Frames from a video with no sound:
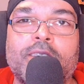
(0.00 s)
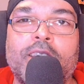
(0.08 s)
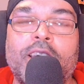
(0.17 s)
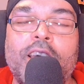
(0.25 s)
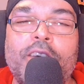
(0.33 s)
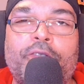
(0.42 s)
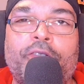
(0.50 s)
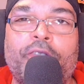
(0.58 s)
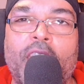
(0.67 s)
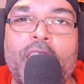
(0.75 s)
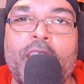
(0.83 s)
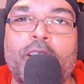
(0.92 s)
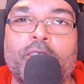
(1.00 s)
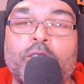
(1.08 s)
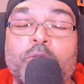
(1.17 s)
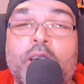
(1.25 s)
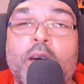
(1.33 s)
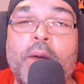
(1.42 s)
He failed.
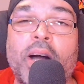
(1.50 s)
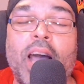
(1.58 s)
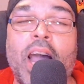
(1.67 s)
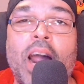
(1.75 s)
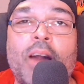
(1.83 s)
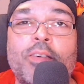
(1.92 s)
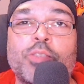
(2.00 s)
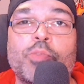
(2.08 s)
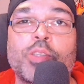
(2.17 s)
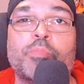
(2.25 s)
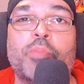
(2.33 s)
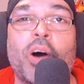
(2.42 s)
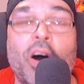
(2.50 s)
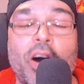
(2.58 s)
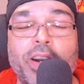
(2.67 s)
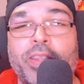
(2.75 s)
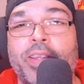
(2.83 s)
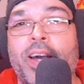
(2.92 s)
Kamala Harris was
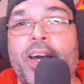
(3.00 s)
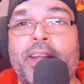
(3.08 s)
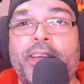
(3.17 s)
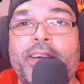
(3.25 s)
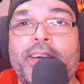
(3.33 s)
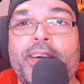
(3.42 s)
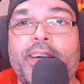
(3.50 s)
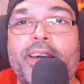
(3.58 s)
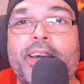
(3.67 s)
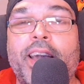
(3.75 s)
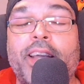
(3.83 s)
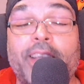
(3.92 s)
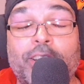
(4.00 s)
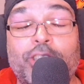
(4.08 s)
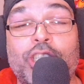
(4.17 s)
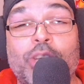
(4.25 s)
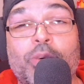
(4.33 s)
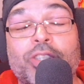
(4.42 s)
part of that, and now
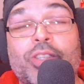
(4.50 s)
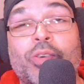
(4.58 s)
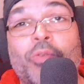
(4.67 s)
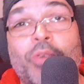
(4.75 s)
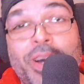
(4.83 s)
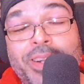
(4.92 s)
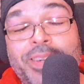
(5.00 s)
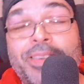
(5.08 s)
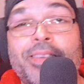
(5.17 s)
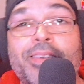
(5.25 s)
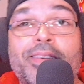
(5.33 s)
she wants to run,